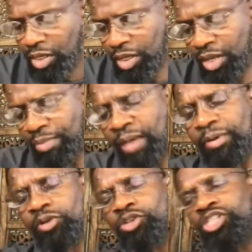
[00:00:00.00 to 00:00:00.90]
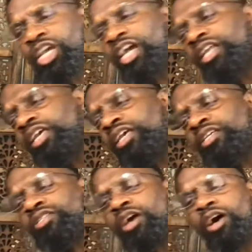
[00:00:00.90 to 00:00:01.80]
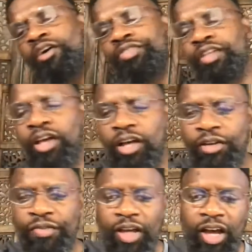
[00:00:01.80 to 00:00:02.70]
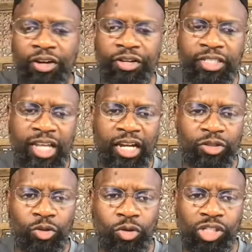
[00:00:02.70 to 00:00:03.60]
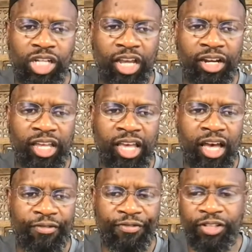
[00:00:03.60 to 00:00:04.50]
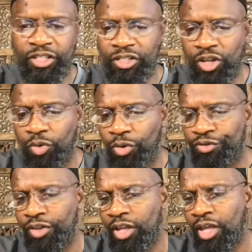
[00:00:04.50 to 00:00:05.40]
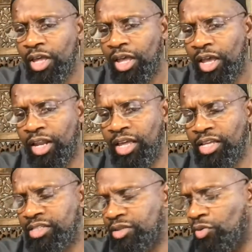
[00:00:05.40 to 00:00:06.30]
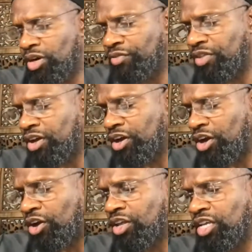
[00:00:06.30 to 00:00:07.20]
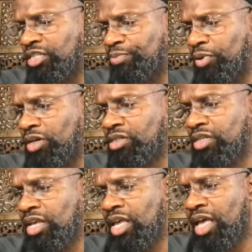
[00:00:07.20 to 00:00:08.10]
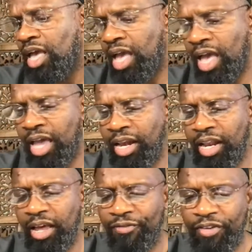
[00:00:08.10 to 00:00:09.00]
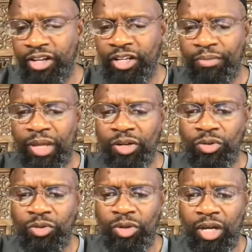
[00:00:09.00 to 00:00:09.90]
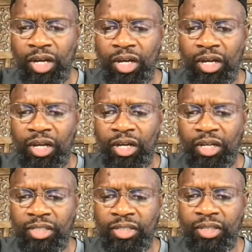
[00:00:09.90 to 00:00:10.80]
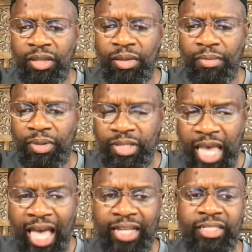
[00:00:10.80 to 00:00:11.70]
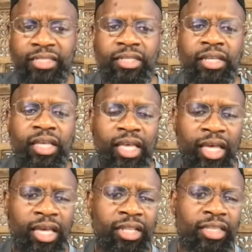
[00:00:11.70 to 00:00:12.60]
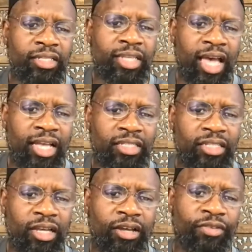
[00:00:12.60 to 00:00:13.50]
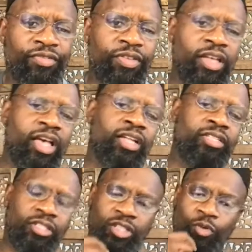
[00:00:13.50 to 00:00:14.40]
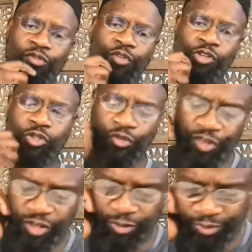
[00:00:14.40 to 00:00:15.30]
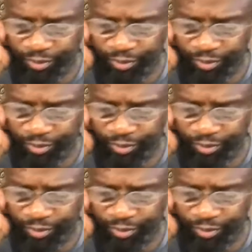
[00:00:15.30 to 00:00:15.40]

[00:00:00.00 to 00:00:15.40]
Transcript: Imam al-Qushayri is the author of Al-Risalat al-Qushayriya fi Tasawwuf. It is one of the earliest books and a fundamental text in the science of Tasawwuf or Sufism.